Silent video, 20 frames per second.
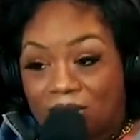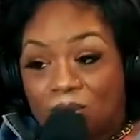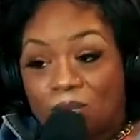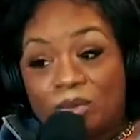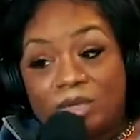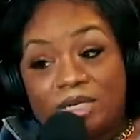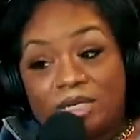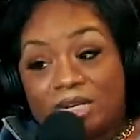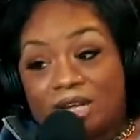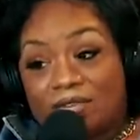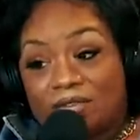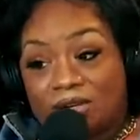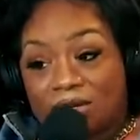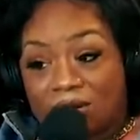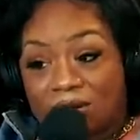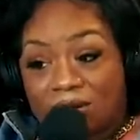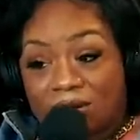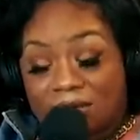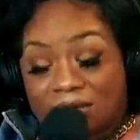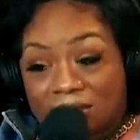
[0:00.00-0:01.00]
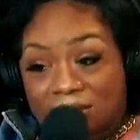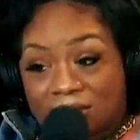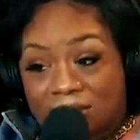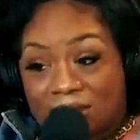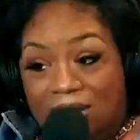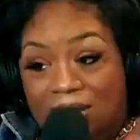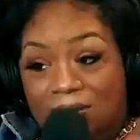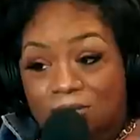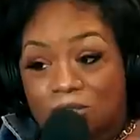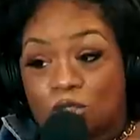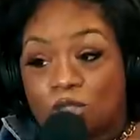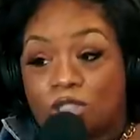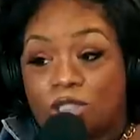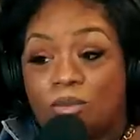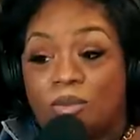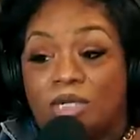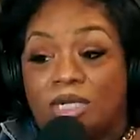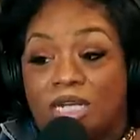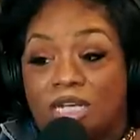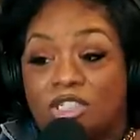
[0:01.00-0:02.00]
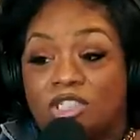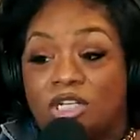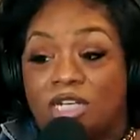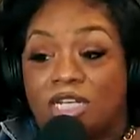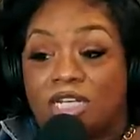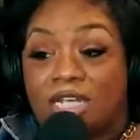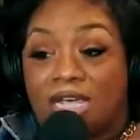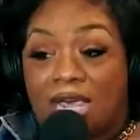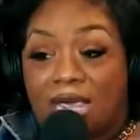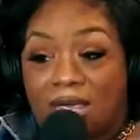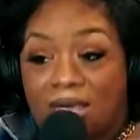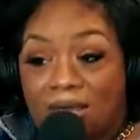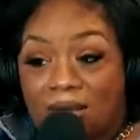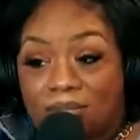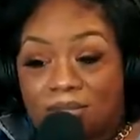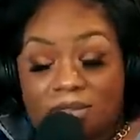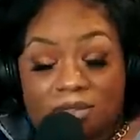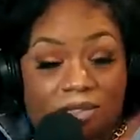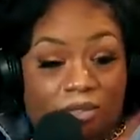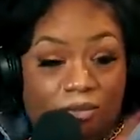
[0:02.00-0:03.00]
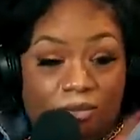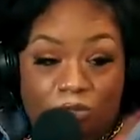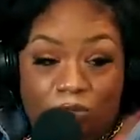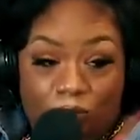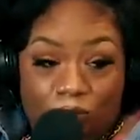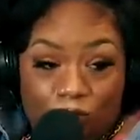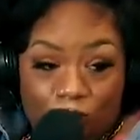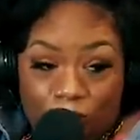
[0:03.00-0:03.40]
We didn't have a car at the time. So she would catch a cab because there was no